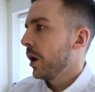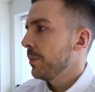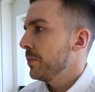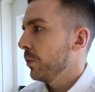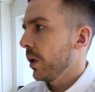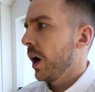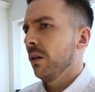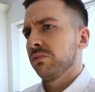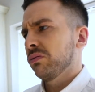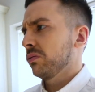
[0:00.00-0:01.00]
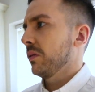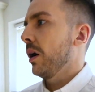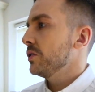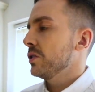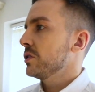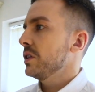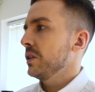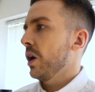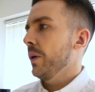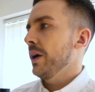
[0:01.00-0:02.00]
Like people like, I just didn't
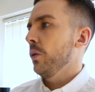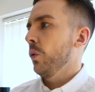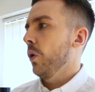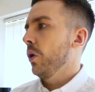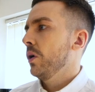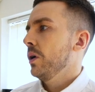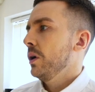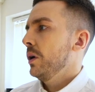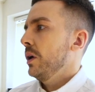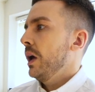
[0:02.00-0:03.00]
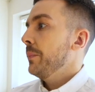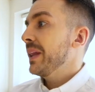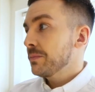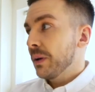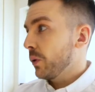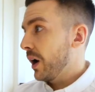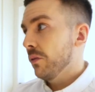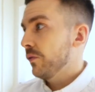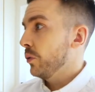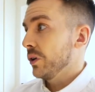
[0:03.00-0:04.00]
know it, or. But that's mental
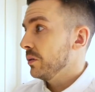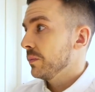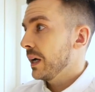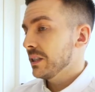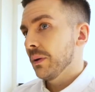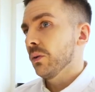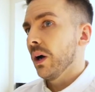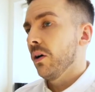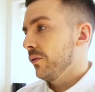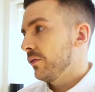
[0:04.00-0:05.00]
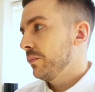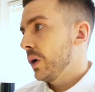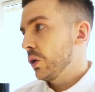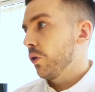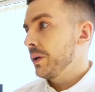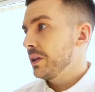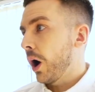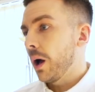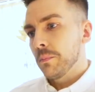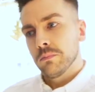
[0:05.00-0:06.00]
health for you. That is mental health. A lot of people
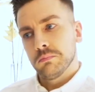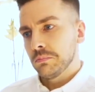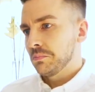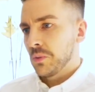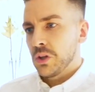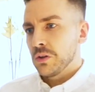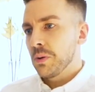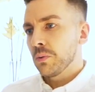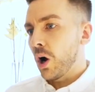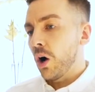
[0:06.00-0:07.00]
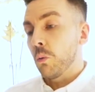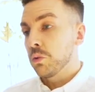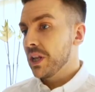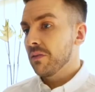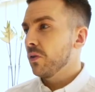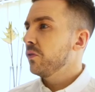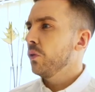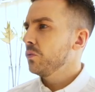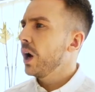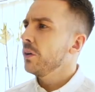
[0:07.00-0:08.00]
go, I would never
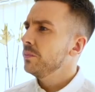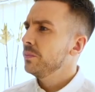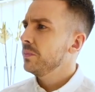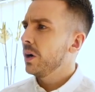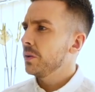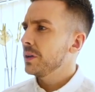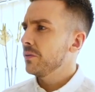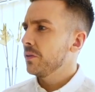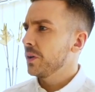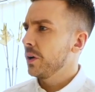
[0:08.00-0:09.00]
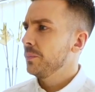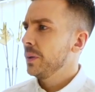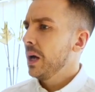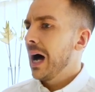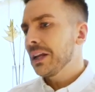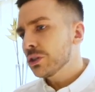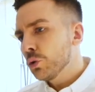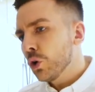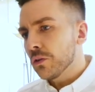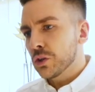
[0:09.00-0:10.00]
have known. I'd never have known. And that's what
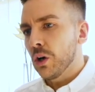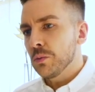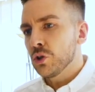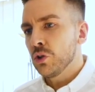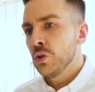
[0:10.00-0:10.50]
a lot of time you do.